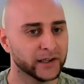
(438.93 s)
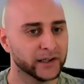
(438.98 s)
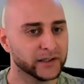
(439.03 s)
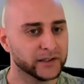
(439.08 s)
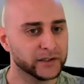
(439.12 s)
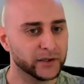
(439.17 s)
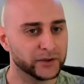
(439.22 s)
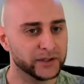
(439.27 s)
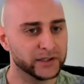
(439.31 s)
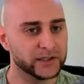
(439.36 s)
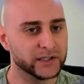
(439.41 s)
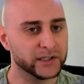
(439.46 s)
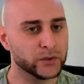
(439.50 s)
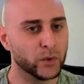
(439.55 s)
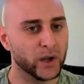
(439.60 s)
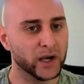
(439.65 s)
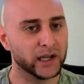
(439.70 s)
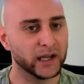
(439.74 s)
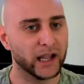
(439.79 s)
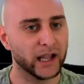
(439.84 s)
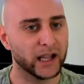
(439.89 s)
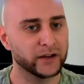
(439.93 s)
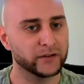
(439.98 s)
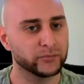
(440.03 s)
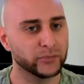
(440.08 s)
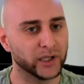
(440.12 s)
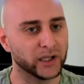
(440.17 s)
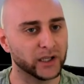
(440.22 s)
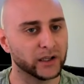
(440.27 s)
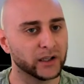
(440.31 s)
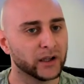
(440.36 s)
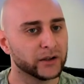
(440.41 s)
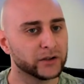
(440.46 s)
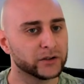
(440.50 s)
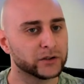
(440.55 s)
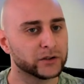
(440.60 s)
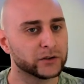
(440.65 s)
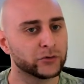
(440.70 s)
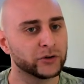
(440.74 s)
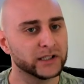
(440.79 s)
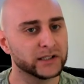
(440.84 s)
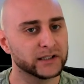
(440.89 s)
So this is what it gave me, this
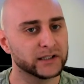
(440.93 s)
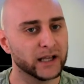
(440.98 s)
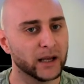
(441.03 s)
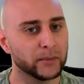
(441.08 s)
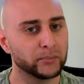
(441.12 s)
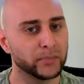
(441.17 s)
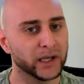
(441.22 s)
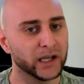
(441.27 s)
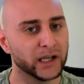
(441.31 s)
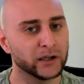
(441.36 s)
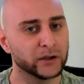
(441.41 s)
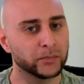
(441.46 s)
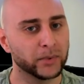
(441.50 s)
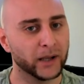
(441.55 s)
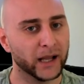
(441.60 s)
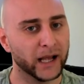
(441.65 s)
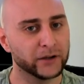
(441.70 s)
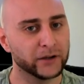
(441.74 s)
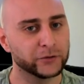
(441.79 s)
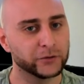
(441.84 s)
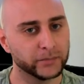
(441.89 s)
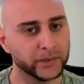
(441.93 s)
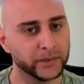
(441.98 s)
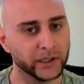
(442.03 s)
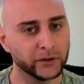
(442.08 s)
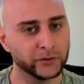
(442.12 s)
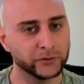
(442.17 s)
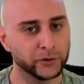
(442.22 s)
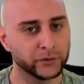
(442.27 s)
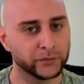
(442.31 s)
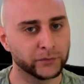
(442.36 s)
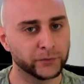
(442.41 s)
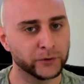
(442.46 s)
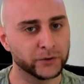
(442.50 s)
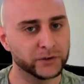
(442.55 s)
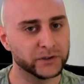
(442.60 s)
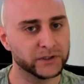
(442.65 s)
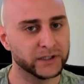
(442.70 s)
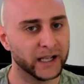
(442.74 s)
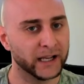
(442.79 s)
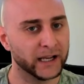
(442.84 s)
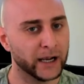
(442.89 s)
3-step beginner plan to build your
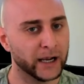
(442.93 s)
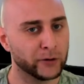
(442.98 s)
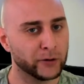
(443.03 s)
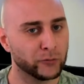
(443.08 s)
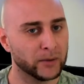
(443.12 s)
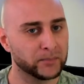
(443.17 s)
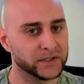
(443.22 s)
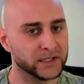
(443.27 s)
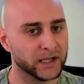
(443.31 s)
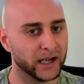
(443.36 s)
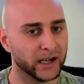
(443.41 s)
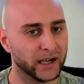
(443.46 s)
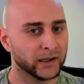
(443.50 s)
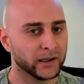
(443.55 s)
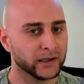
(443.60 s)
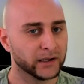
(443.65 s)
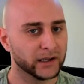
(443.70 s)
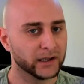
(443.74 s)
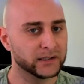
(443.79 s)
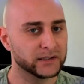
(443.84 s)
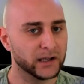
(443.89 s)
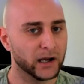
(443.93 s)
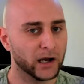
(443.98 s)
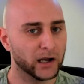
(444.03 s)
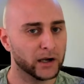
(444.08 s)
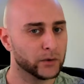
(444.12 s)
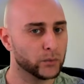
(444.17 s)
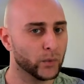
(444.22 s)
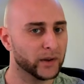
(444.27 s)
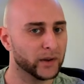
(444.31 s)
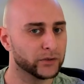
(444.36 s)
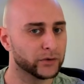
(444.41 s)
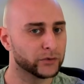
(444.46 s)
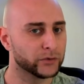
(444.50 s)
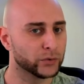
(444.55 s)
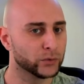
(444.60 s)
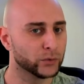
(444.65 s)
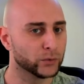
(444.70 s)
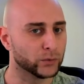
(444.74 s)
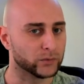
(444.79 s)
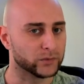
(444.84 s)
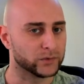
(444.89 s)
first AI website. Get started with the
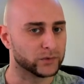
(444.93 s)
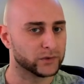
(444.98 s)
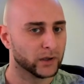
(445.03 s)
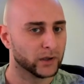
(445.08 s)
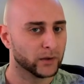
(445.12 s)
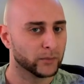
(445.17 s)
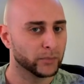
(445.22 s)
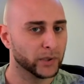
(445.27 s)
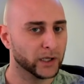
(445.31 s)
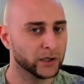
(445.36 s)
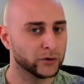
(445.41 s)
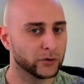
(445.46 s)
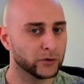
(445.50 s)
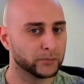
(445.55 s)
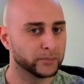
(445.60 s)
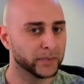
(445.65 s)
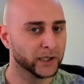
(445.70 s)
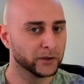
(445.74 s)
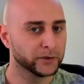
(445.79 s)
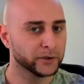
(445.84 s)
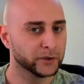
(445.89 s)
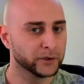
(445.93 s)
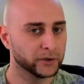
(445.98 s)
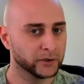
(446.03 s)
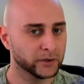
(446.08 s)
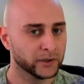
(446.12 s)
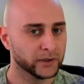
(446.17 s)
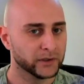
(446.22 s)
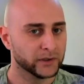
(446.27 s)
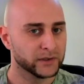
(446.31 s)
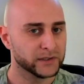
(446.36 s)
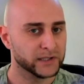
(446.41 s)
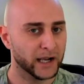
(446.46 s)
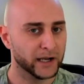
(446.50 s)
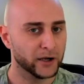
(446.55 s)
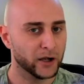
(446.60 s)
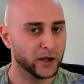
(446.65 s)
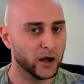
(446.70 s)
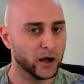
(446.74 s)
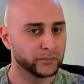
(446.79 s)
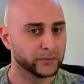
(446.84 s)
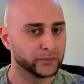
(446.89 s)
tools. Pick your builder, sign
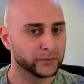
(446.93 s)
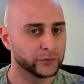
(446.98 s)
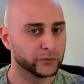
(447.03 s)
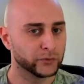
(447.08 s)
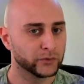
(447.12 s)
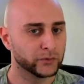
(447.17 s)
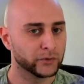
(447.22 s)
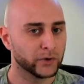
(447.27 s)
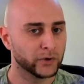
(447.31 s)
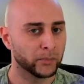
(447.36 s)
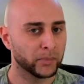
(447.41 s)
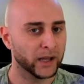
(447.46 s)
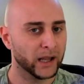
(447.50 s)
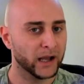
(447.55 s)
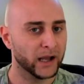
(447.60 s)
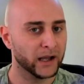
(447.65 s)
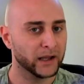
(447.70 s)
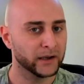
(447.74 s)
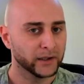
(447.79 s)
up to a plan,